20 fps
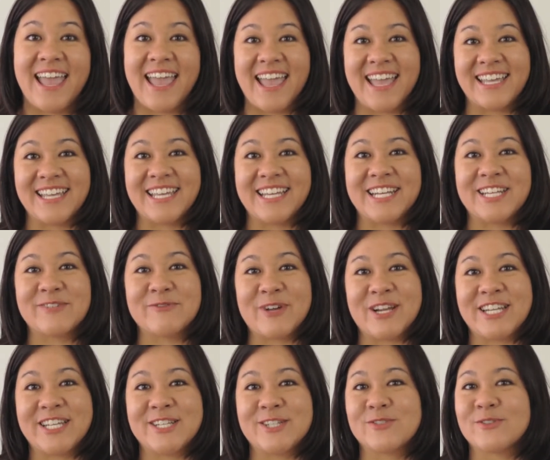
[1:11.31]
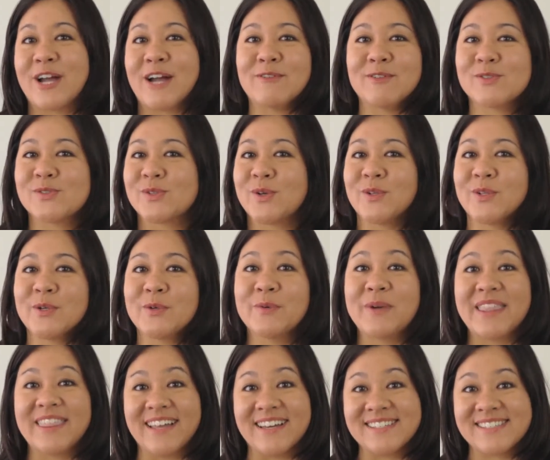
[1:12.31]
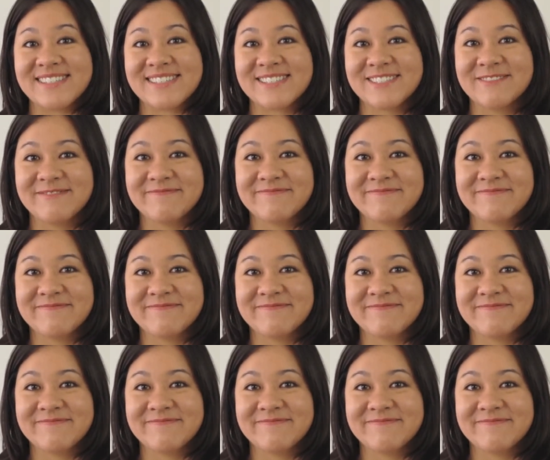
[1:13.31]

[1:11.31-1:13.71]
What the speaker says: and getting ready to travel solo with us.